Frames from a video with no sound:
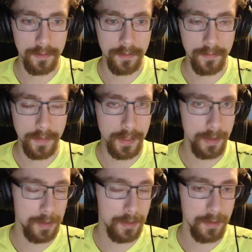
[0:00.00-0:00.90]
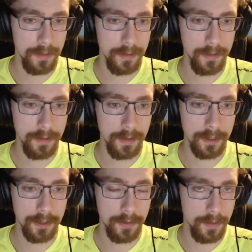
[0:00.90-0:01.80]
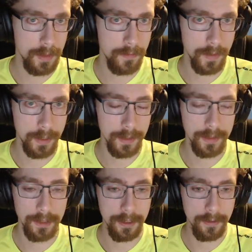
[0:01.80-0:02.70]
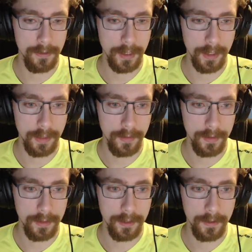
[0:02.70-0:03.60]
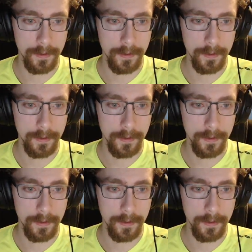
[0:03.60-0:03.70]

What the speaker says: Violent, extremely violent, zero tolerance.